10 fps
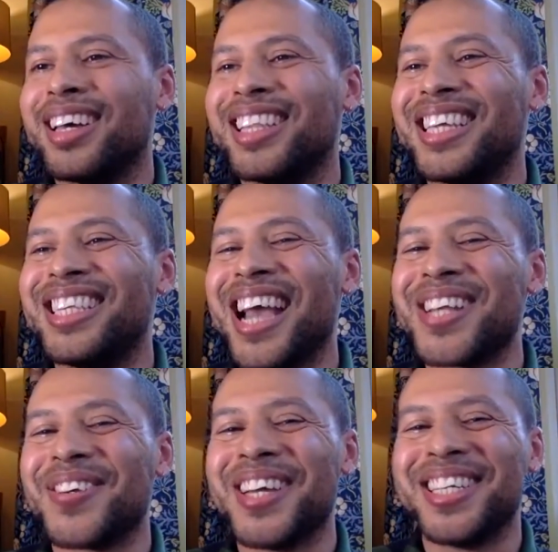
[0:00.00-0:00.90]
this
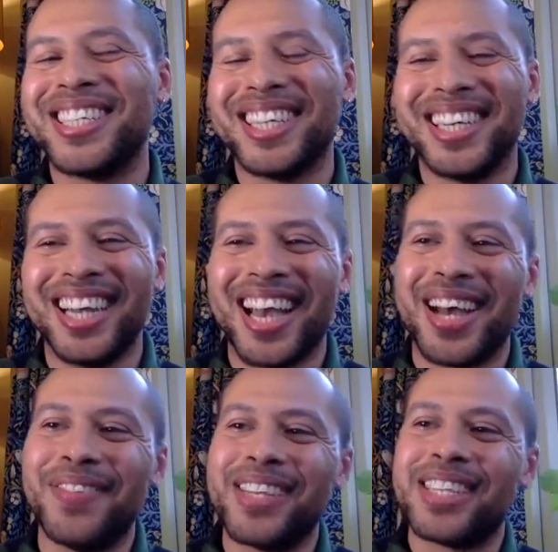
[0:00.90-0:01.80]
next question,
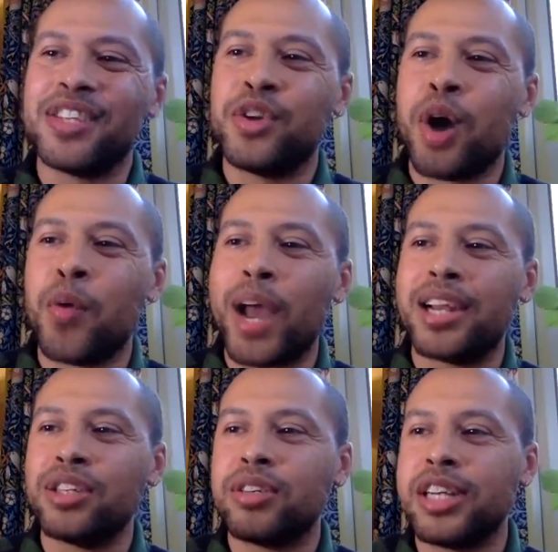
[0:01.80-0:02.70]
it says, you are well
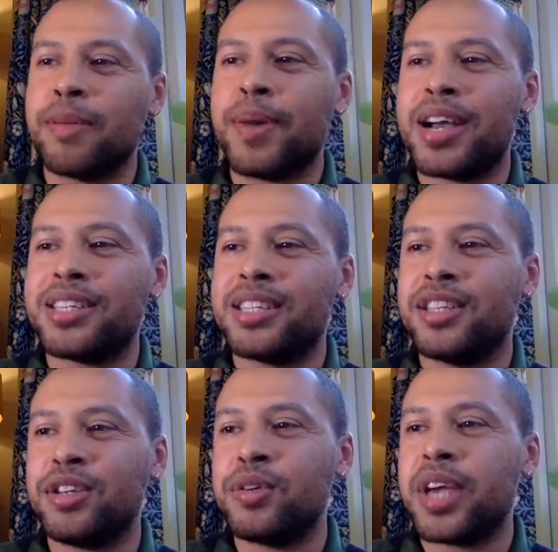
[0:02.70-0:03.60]
and truly immersed in
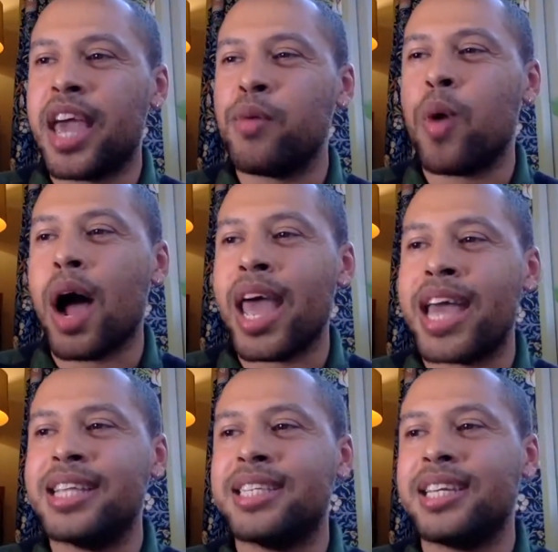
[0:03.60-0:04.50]
the UK
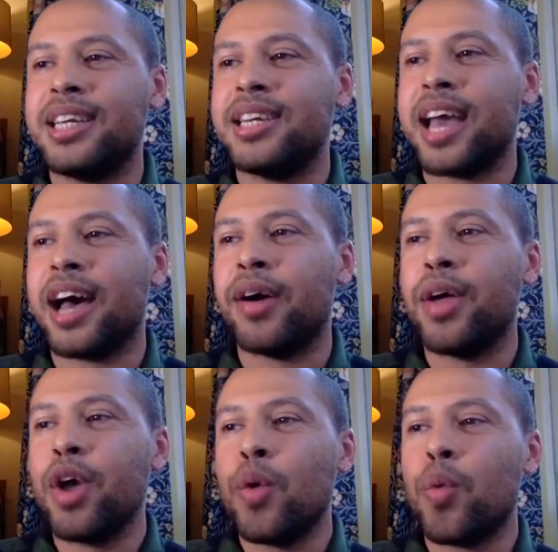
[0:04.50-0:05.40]
YA scene now.
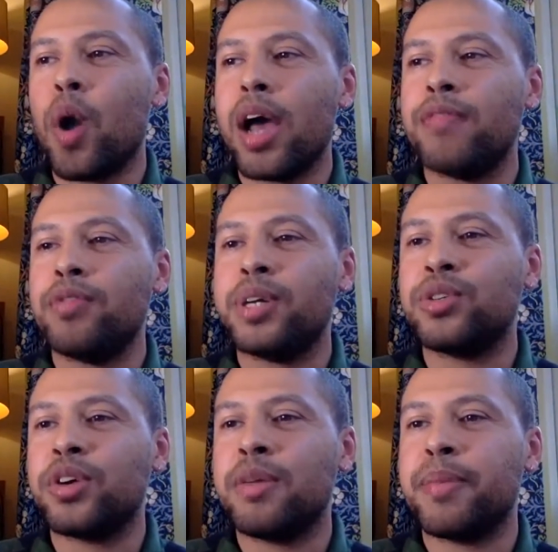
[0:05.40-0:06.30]
What have you
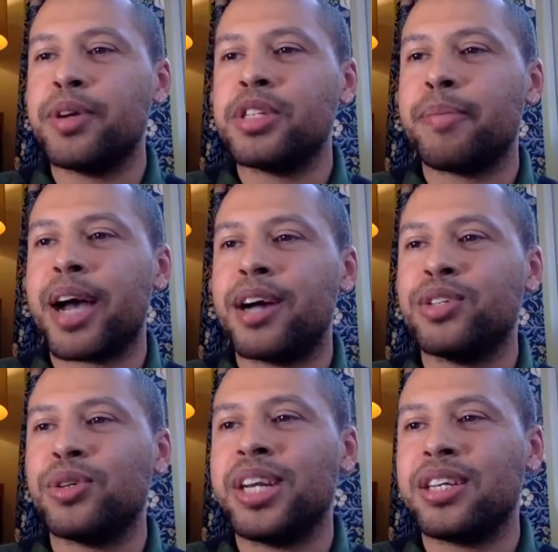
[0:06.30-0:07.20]
enjoyed most about
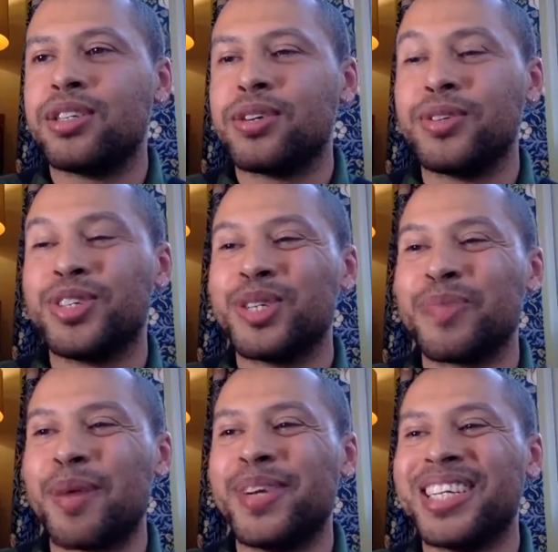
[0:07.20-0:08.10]
joining children's
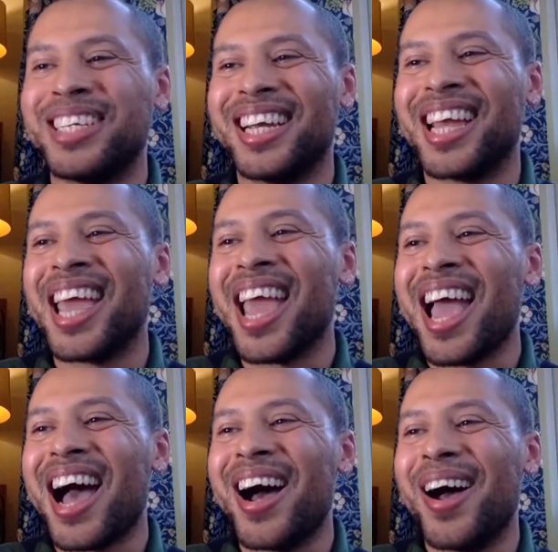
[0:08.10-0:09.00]
publishing
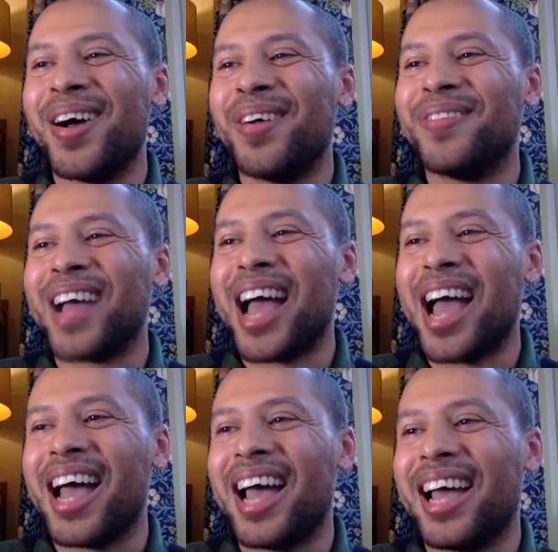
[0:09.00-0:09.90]

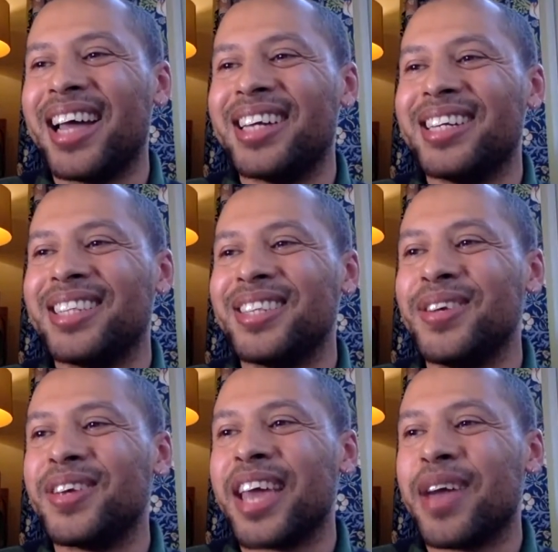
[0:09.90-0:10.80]
and
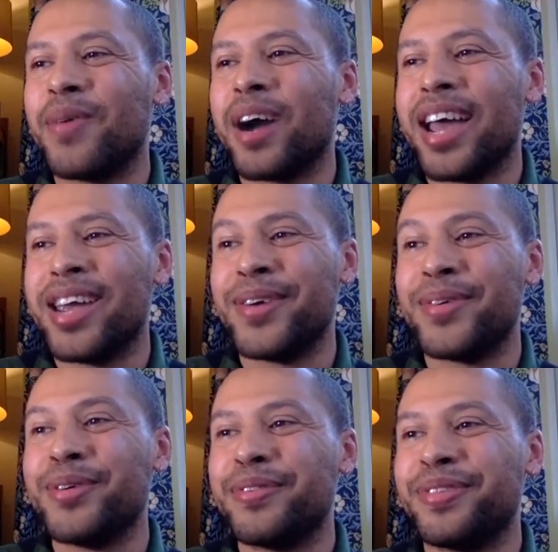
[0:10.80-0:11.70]
UK YA
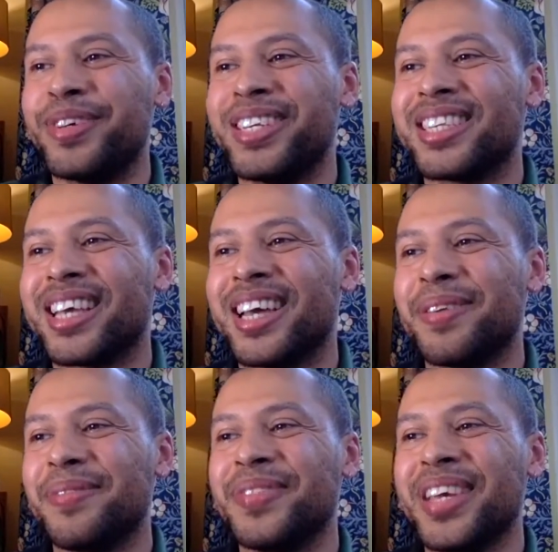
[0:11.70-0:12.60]
authors
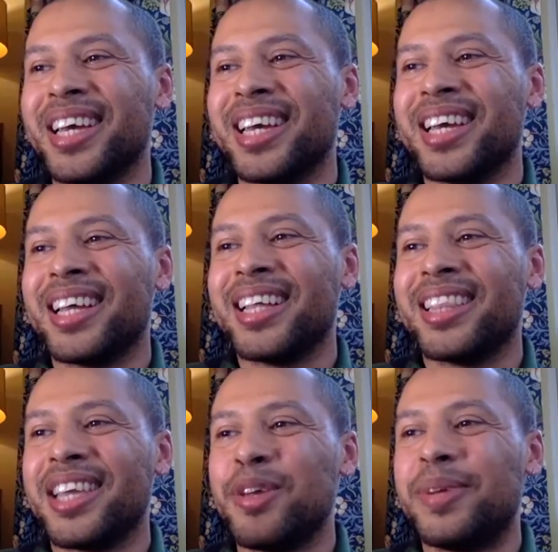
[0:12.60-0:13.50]

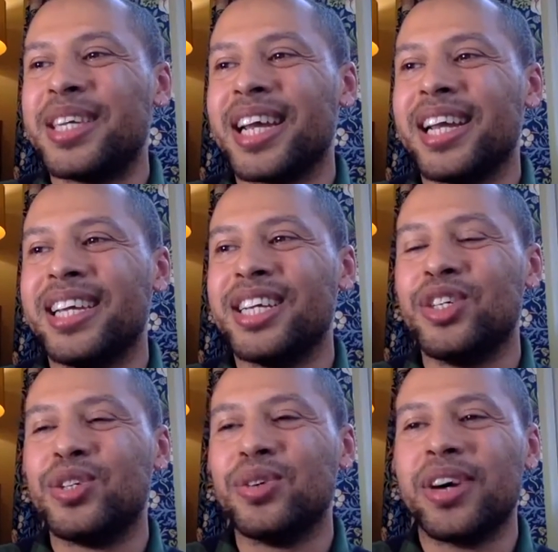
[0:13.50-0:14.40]
that you particularly
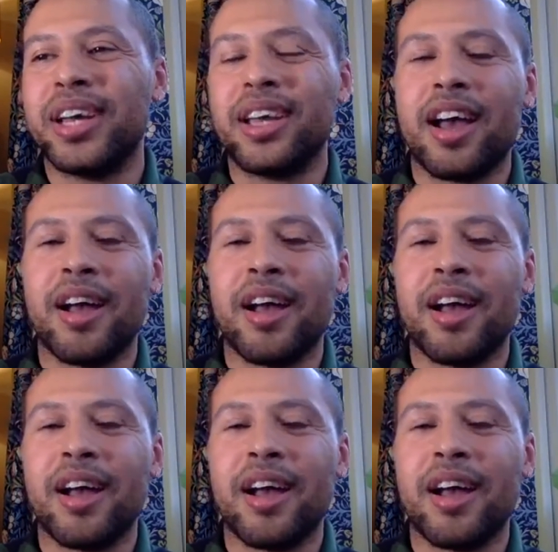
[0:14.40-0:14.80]
enjoy?